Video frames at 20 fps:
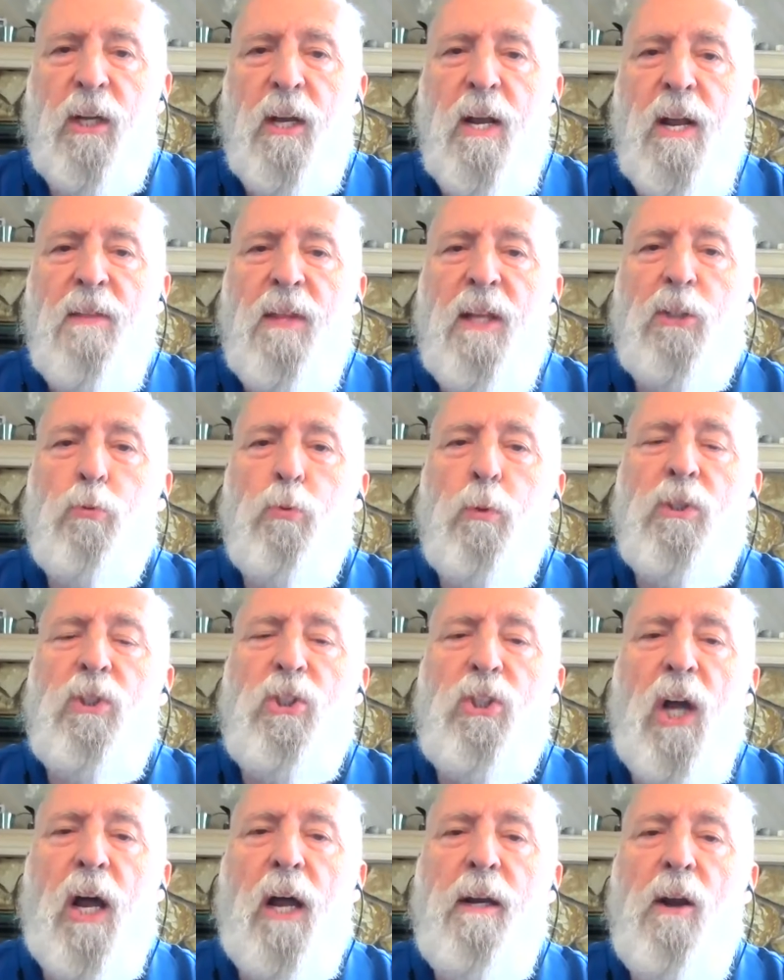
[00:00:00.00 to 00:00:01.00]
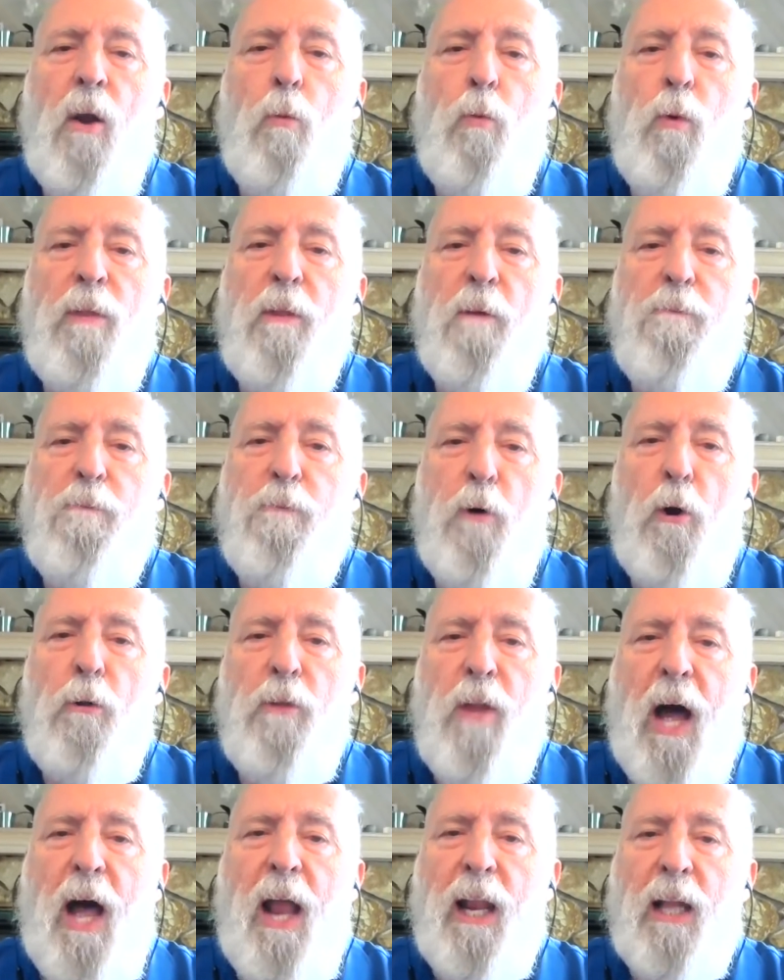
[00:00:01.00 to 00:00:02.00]
This was done with the full
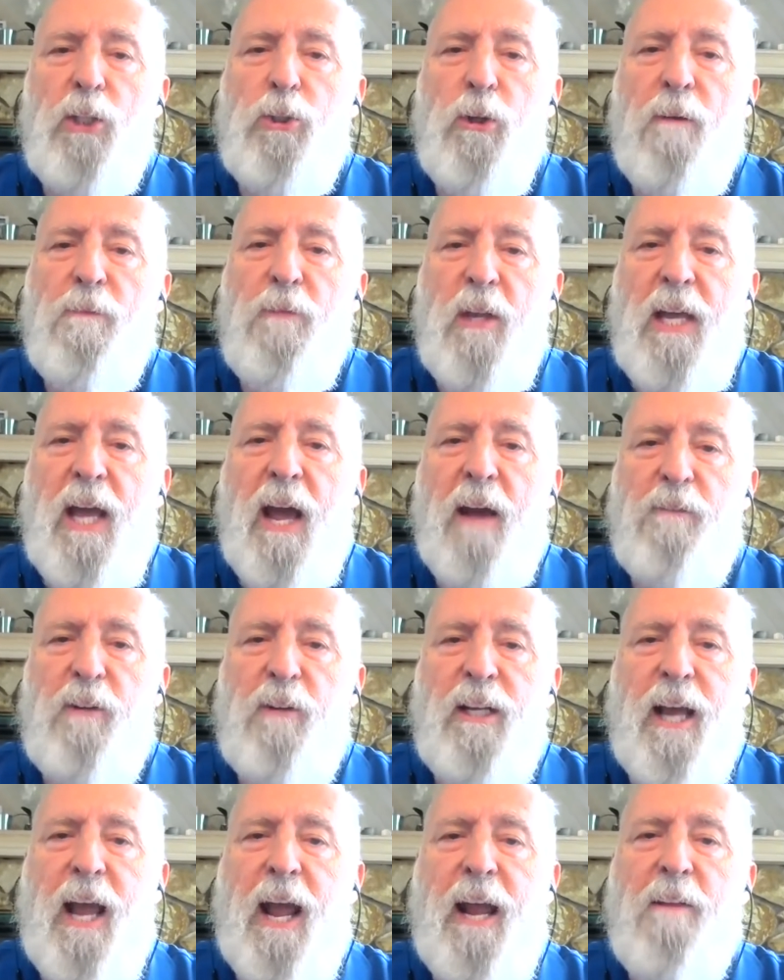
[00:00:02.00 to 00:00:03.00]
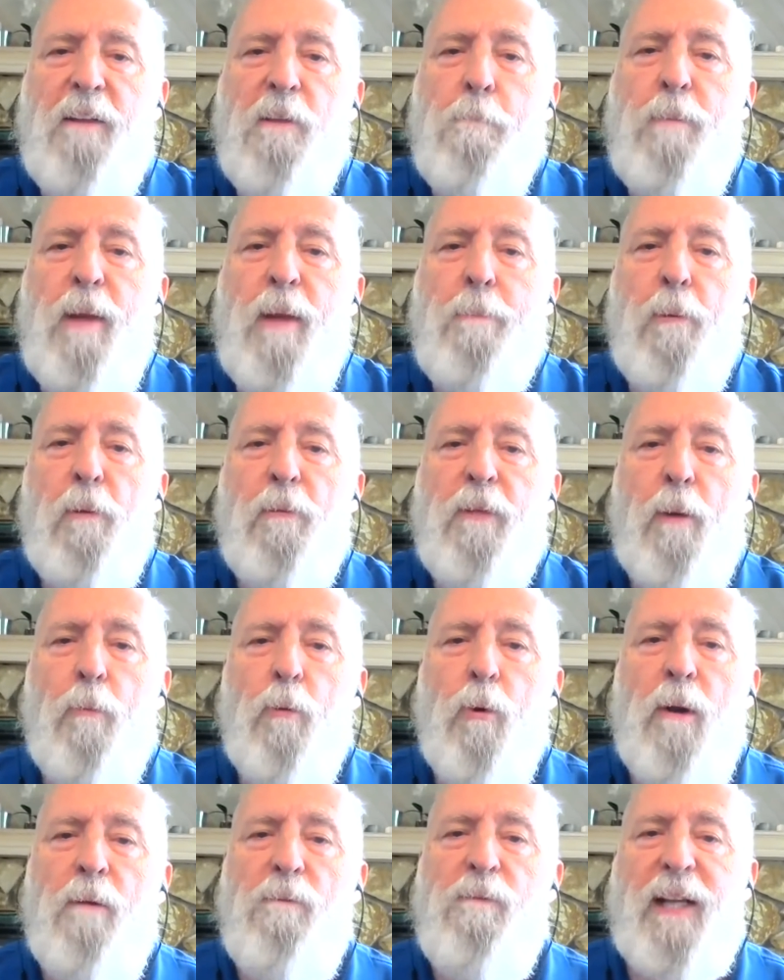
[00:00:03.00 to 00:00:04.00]
knowledge of the FDA, and the people that
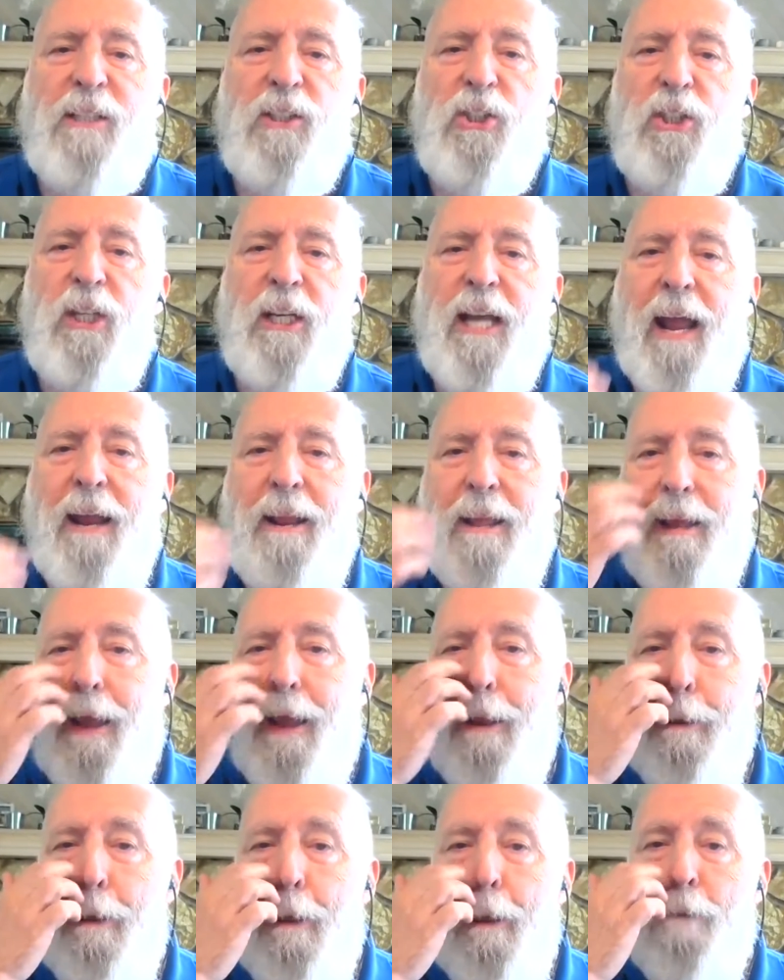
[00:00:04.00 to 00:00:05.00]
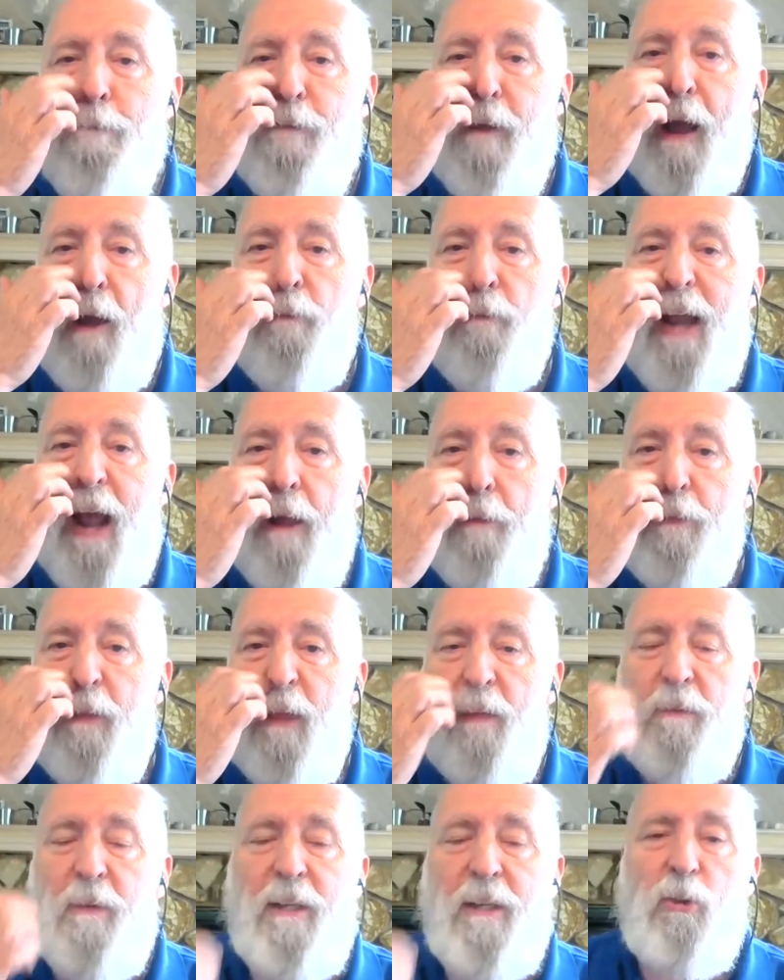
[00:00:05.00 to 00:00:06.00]
were investigating it found out that
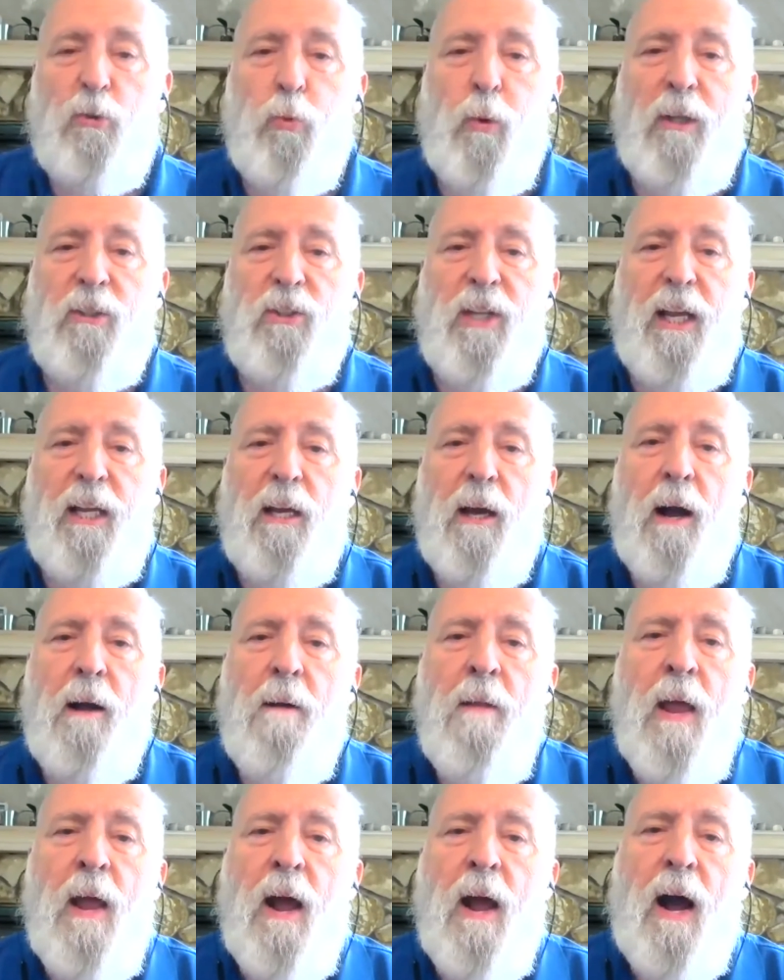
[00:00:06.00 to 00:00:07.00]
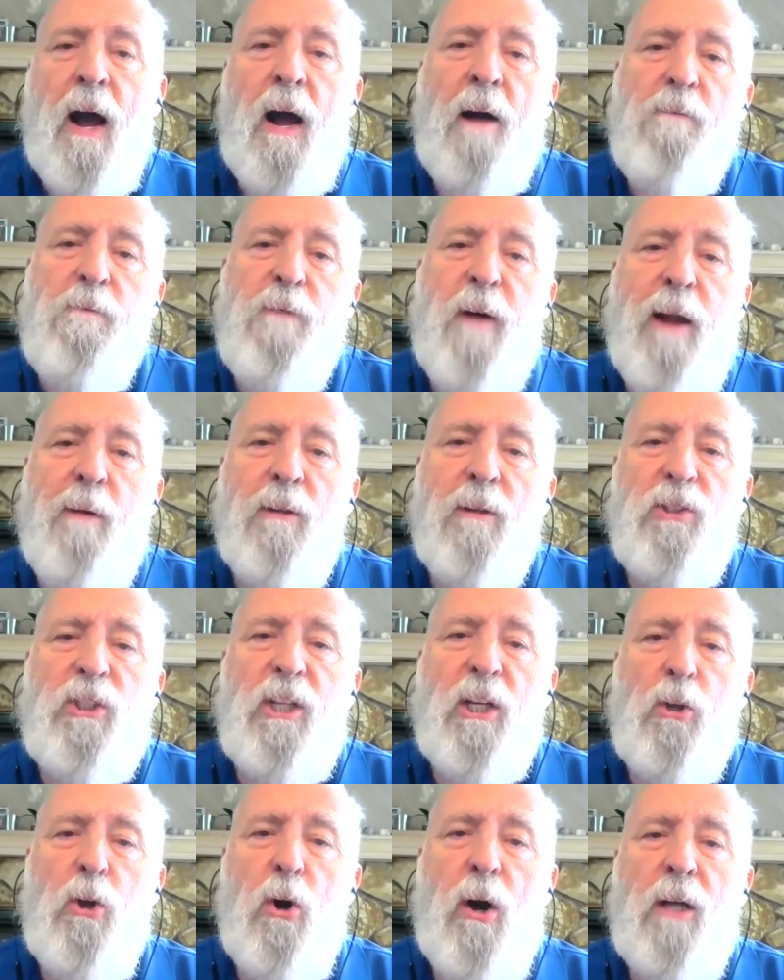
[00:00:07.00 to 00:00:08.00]
this was a virus
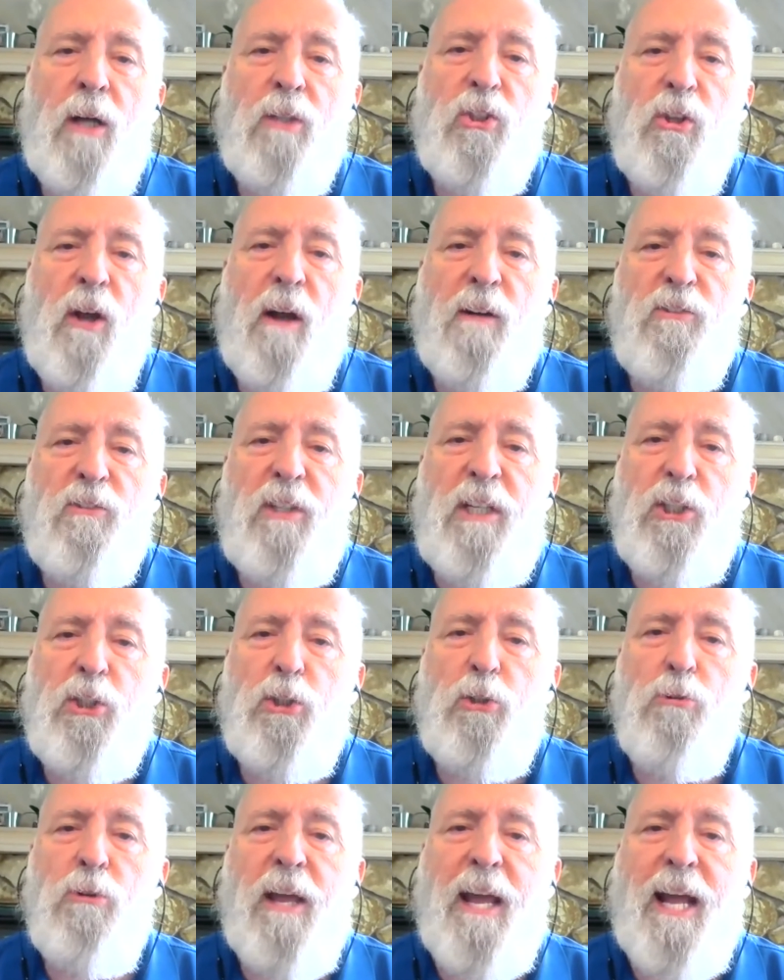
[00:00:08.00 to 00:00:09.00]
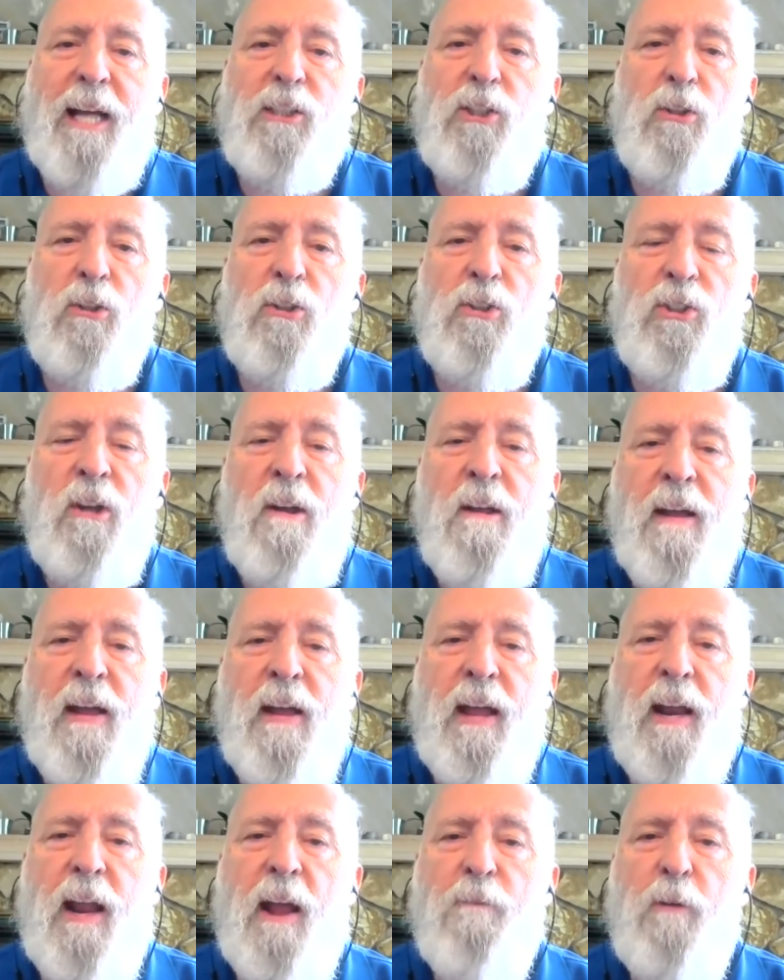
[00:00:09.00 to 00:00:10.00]
that caused soft tissue cancers
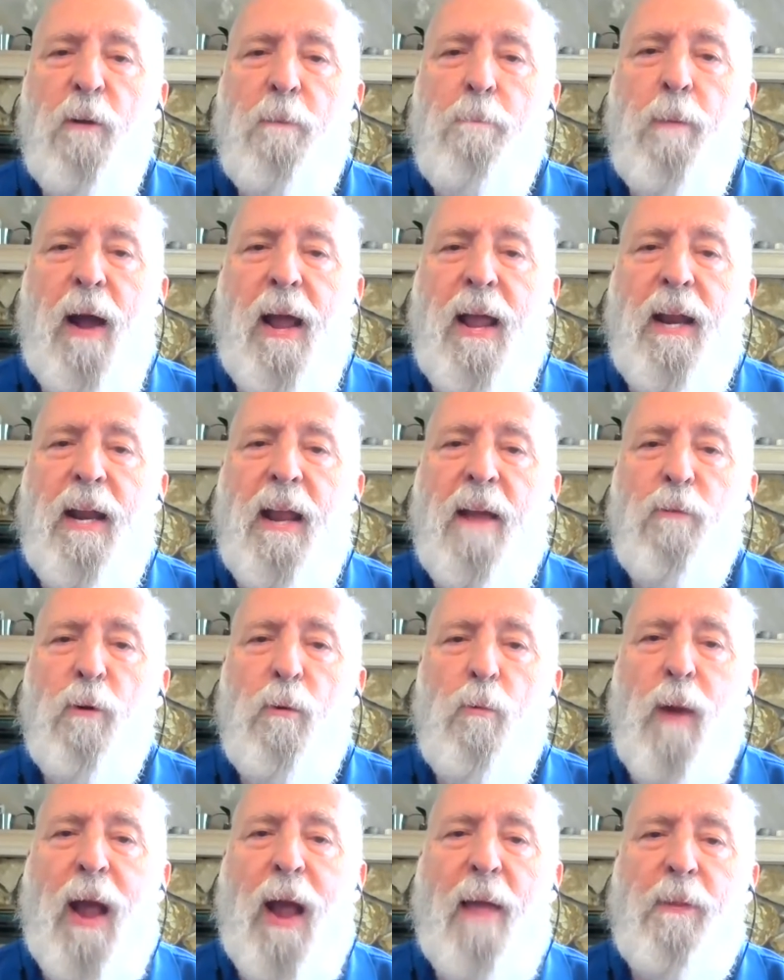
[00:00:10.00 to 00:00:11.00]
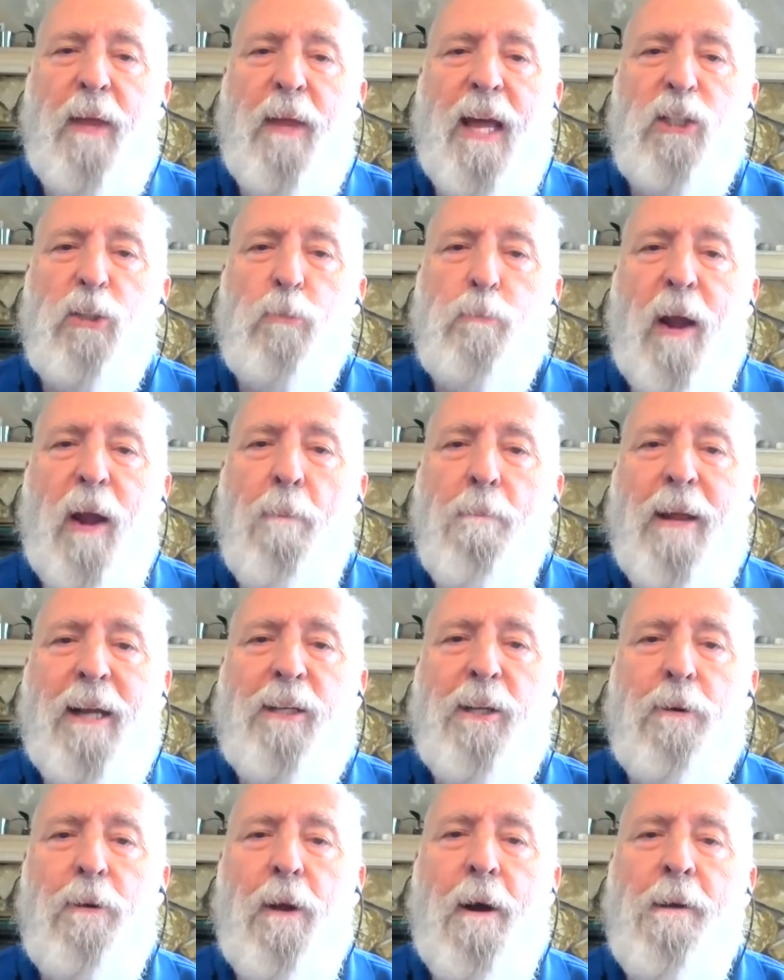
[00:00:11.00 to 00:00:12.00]
in every rat they
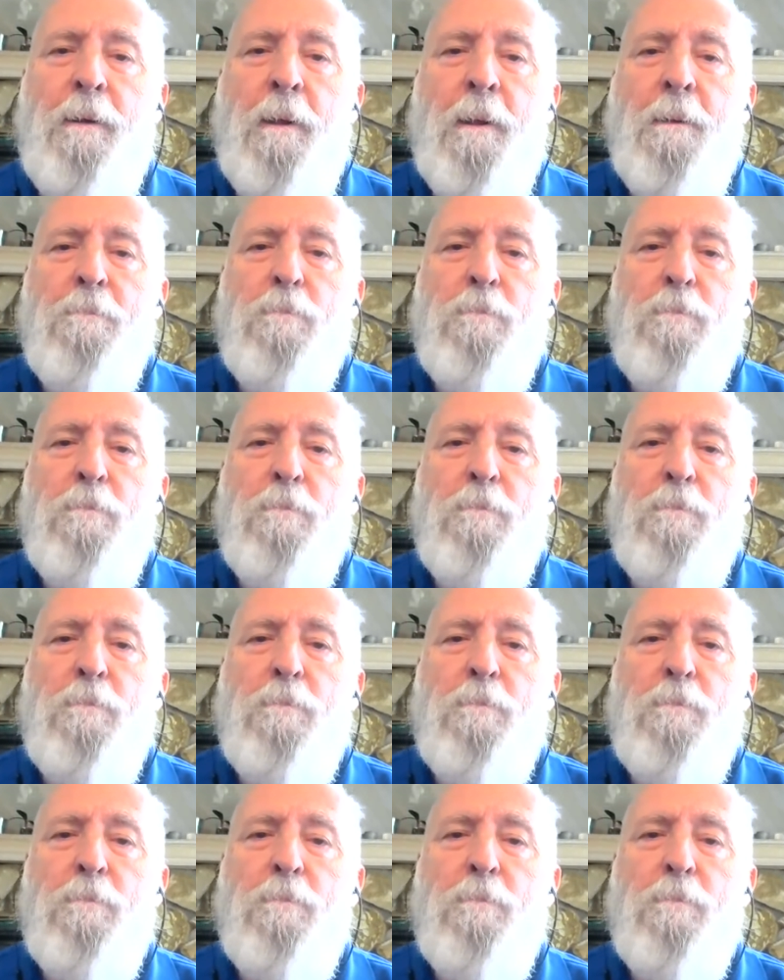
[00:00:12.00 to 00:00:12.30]
experimented on.